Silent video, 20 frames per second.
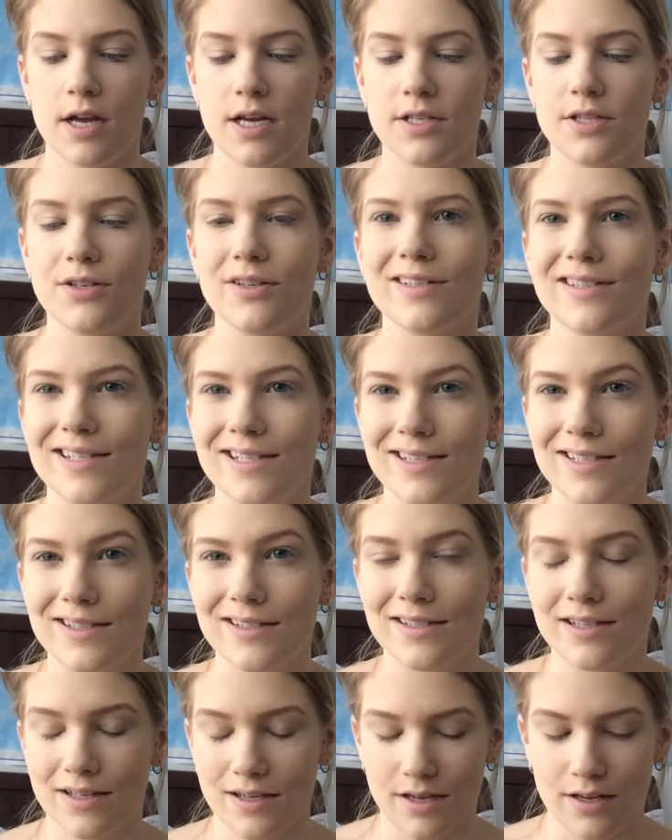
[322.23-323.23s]
As you can see,
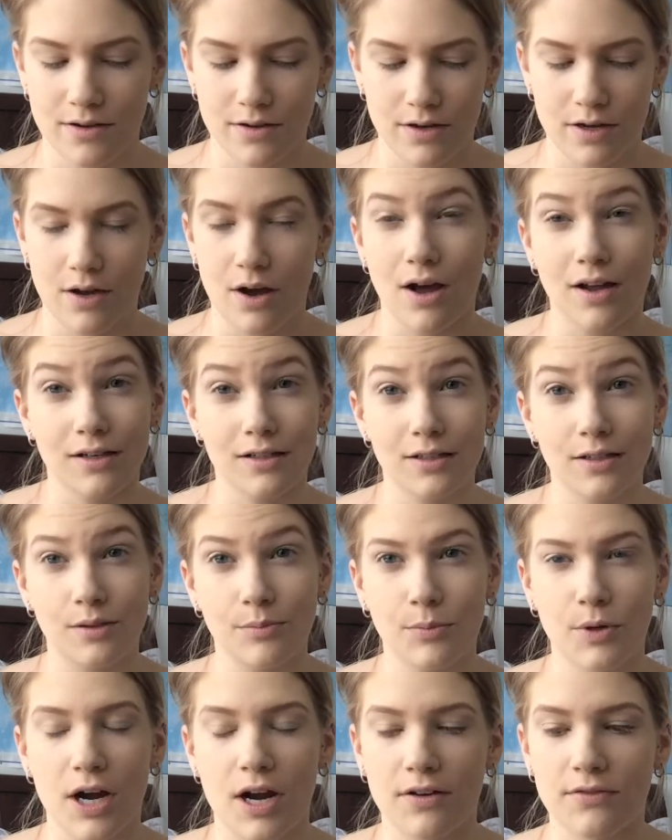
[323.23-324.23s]
it's gotten a little
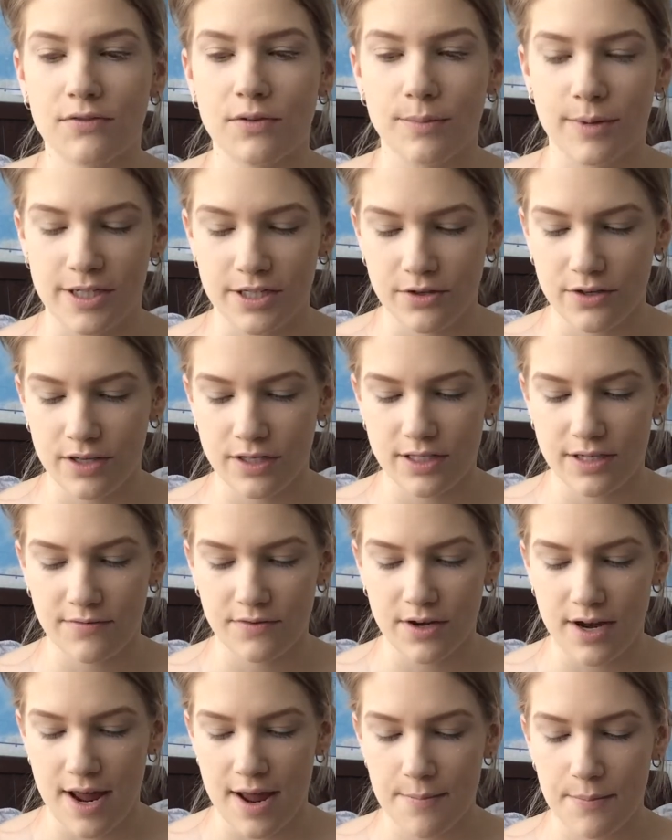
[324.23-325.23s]
brown from I do this
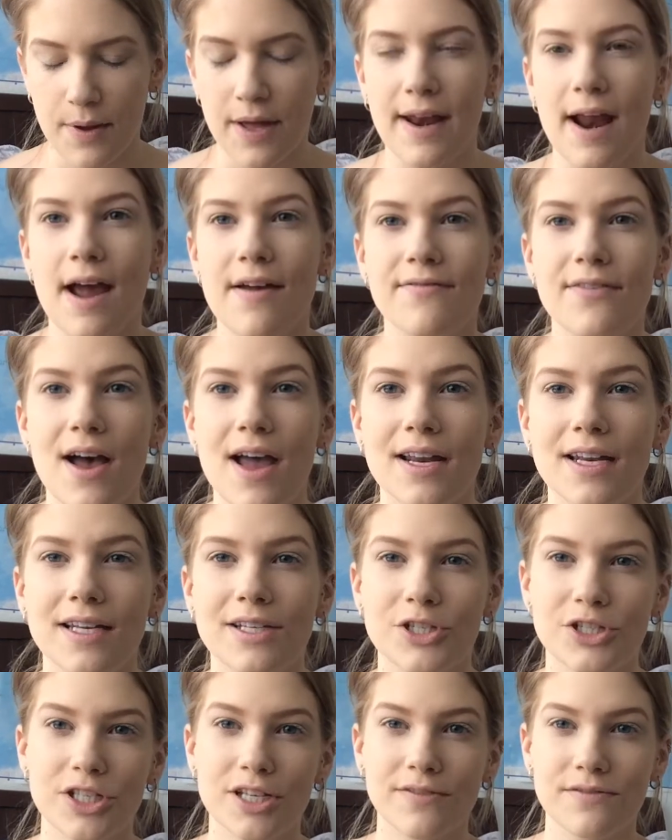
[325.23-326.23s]
every day, but I find
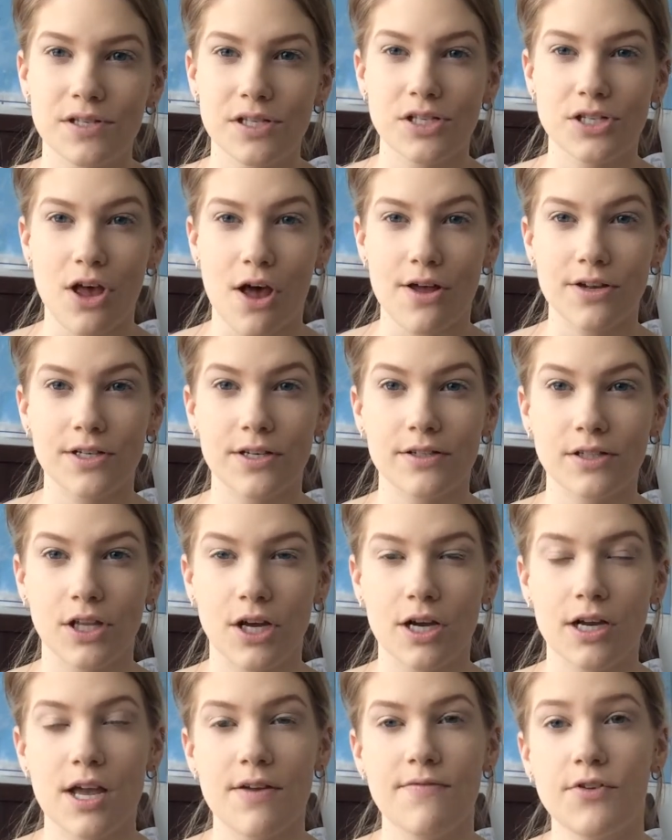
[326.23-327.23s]
it just gives a softer
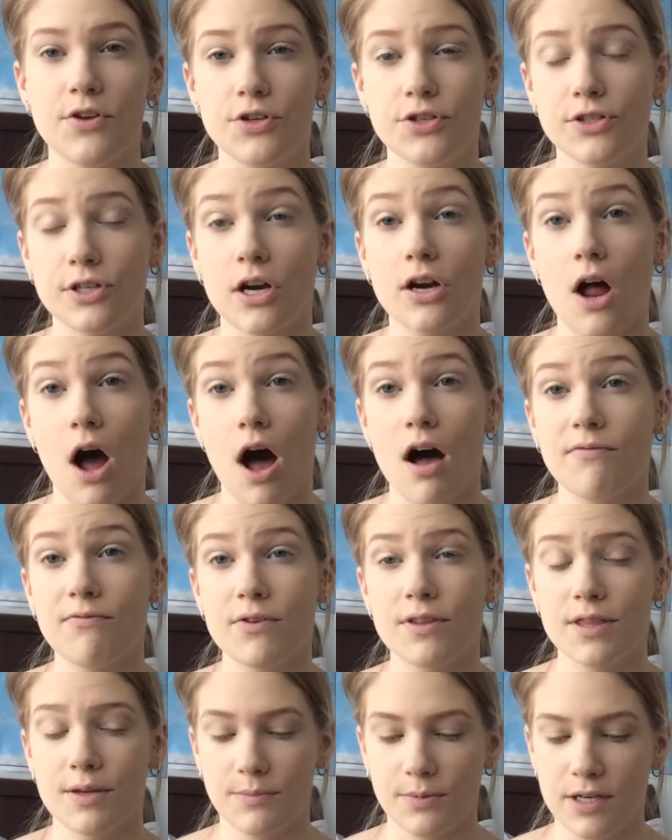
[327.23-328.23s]
look if you start off
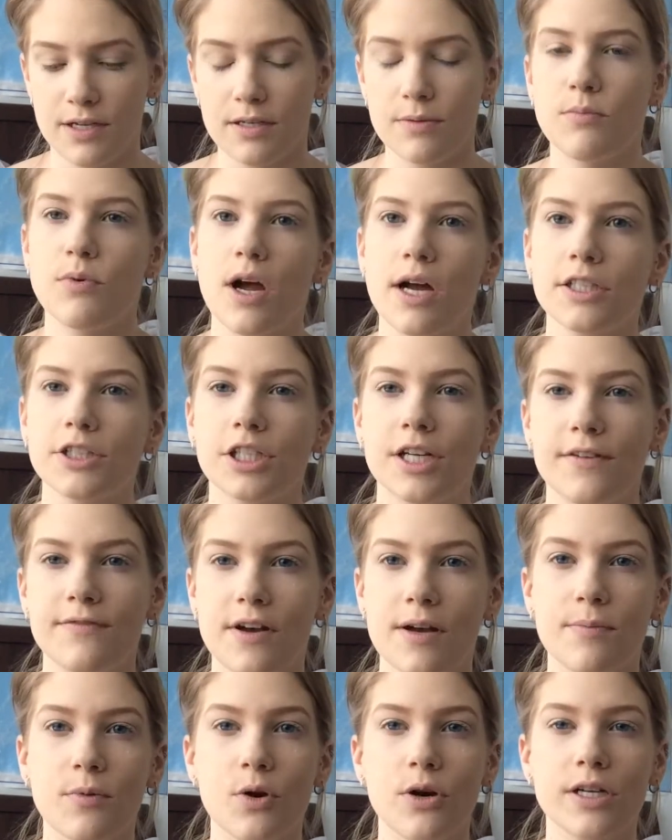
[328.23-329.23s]
with the blending brush. If
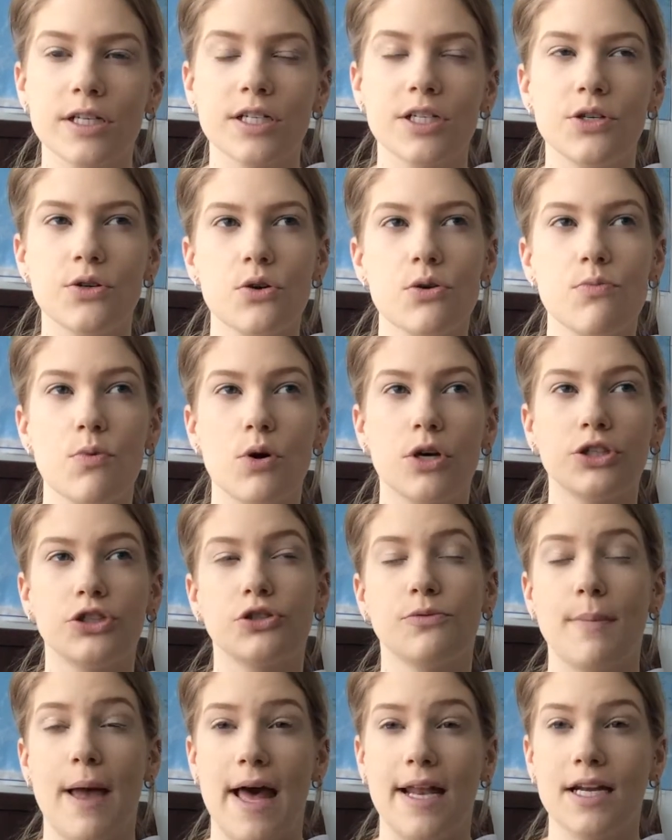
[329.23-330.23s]
I'm going to do a more
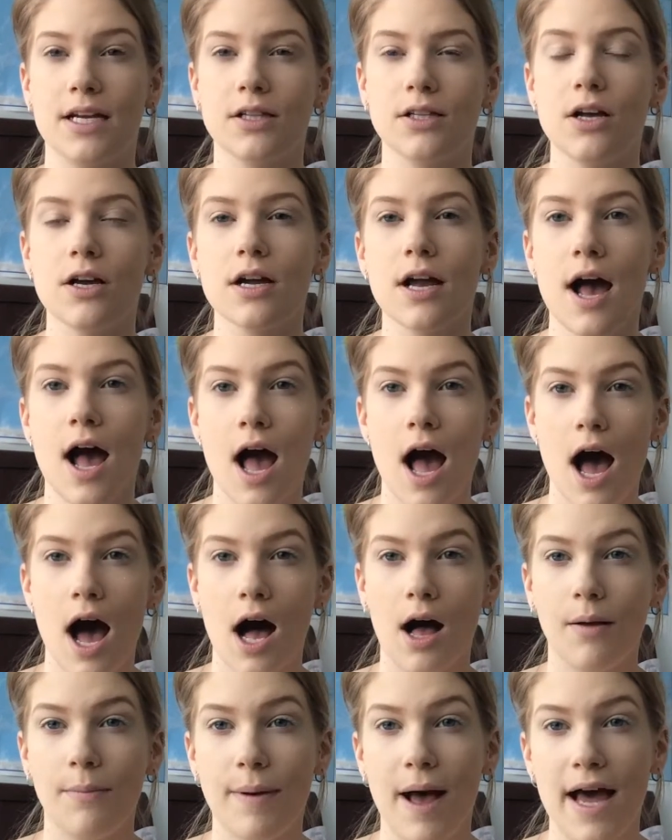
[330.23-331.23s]
dramatic look,
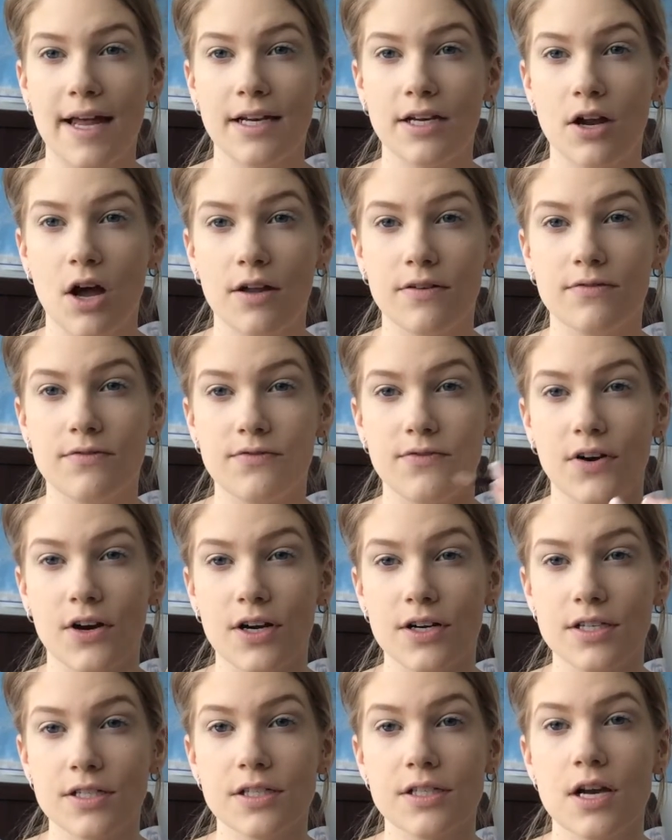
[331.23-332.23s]
I'll pat it on
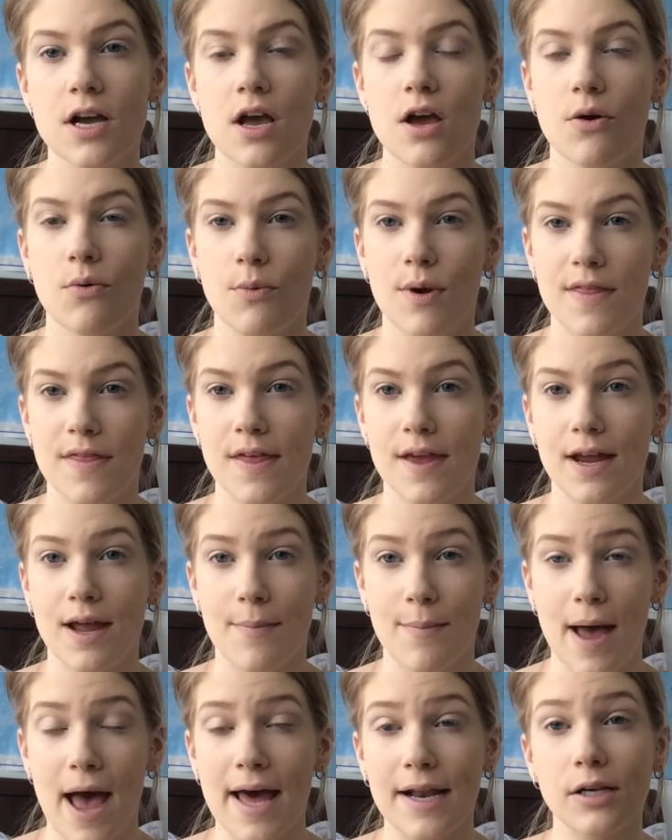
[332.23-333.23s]
first with like a
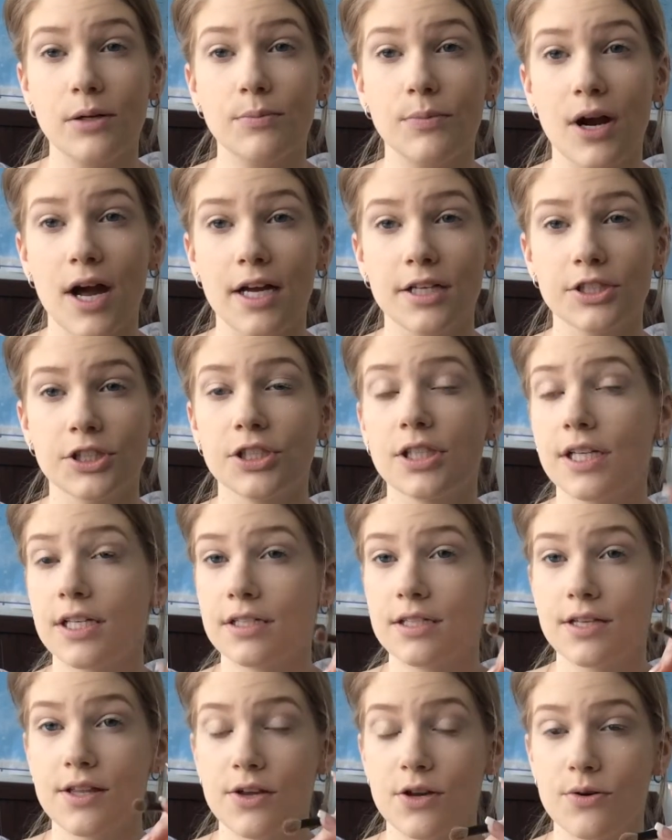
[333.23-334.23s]
paddle brush
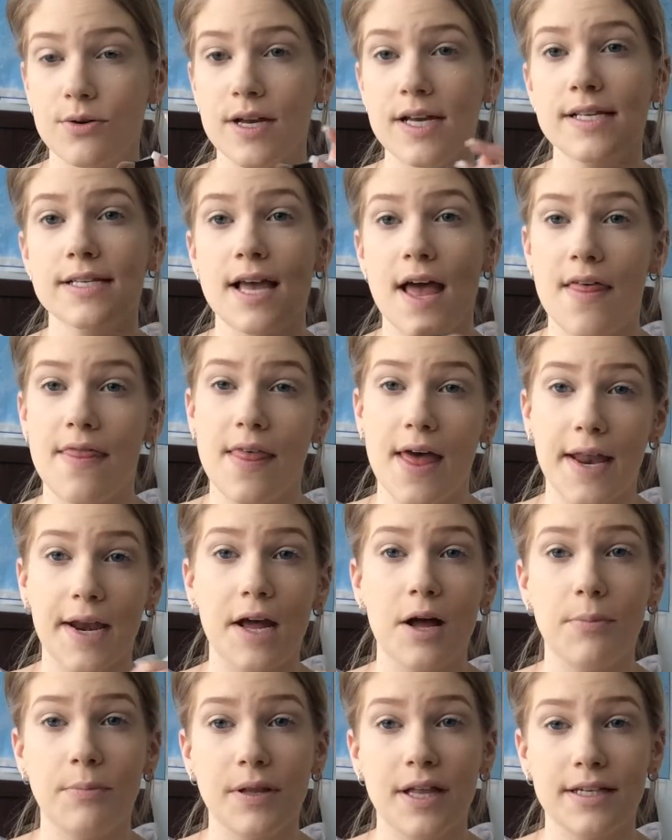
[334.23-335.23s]
into the crease, and then
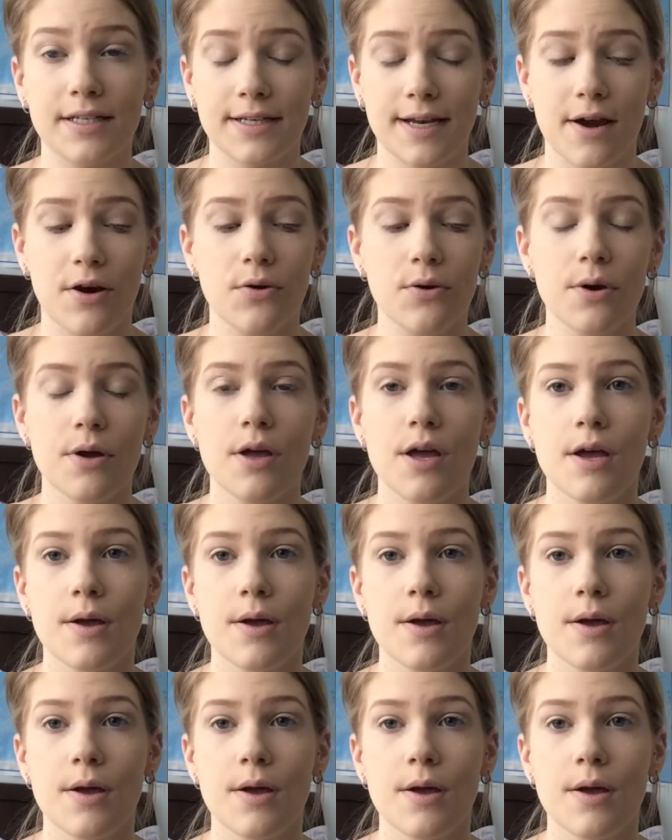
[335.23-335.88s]
I'll blend it out.